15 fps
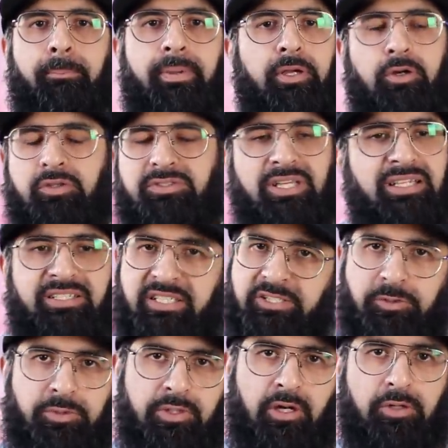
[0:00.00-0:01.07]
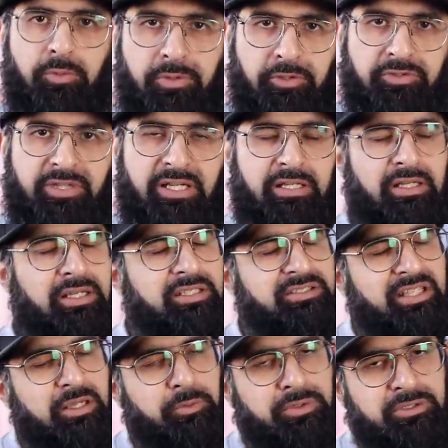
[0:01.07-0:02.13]
because they'll disregard what you say.
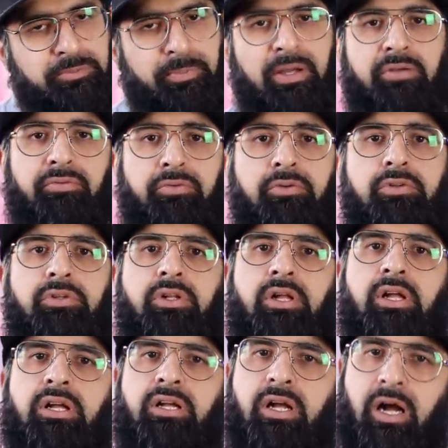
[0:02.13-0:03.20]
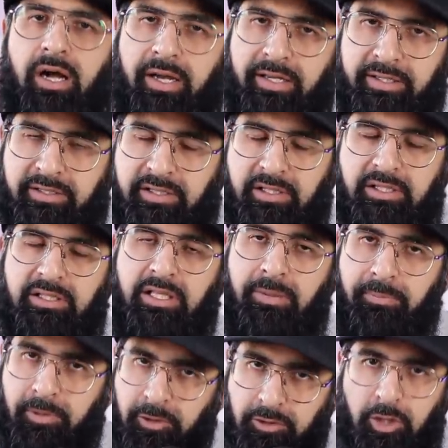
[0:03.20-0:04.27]
Stay respectful, kind,
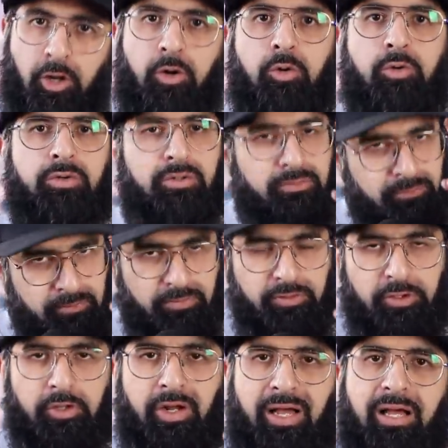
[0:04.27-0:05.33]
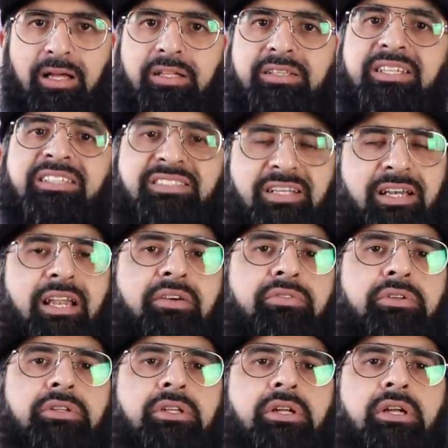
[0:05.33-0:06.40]
keep your tone, you know, at a decent
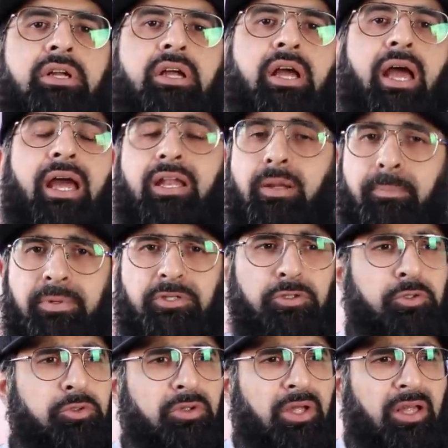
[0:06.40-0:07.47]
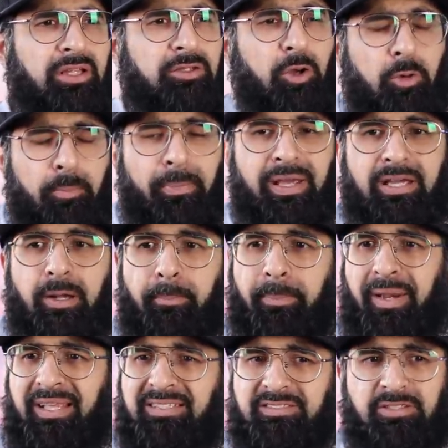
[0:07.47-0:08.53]
level. And number two, don't make
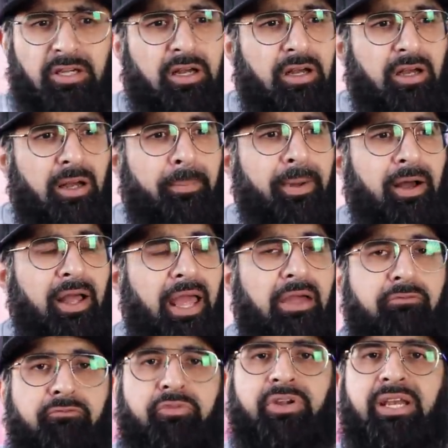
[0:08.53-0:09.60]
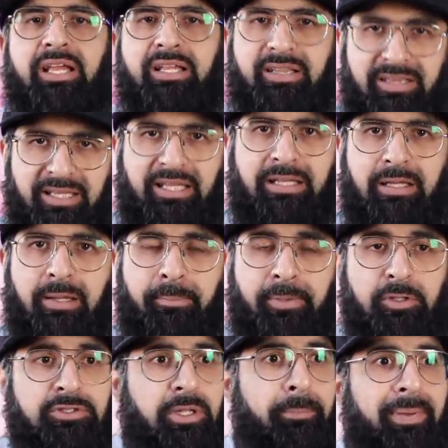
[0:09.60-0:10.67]
complaints about every little thing
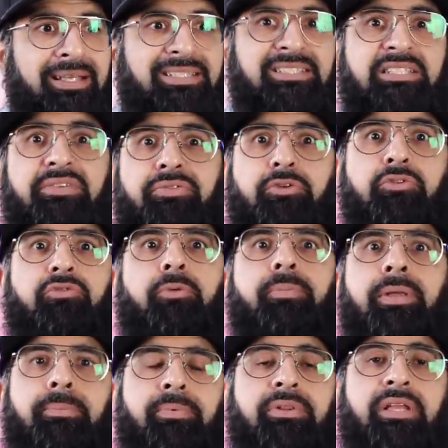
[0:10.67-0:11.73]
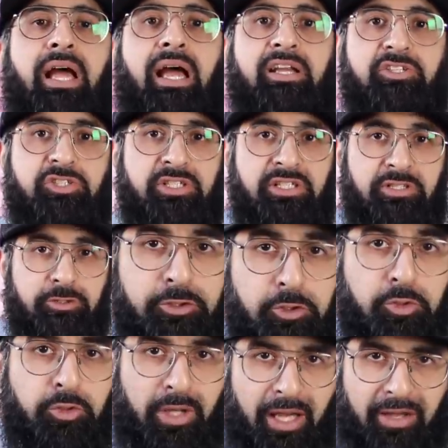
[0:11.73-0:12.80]
because it makes it difficult for people that actually
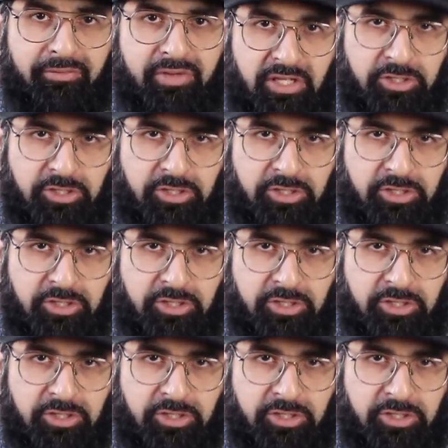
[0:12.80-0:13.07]
do have